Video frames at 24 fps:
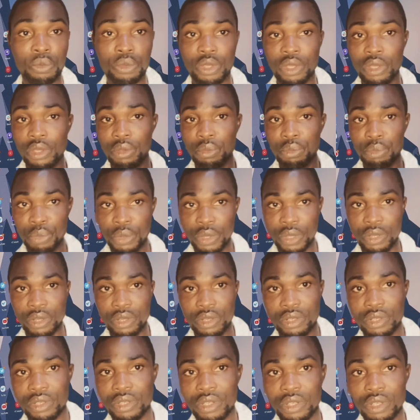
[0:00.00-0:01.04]
the pin,
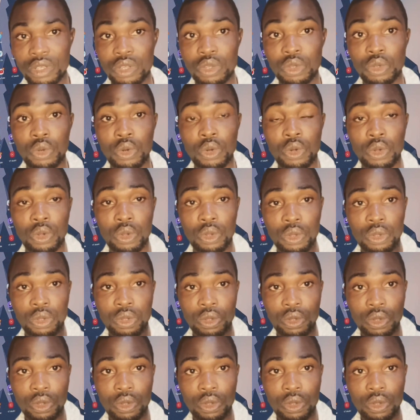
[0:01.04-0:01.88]
your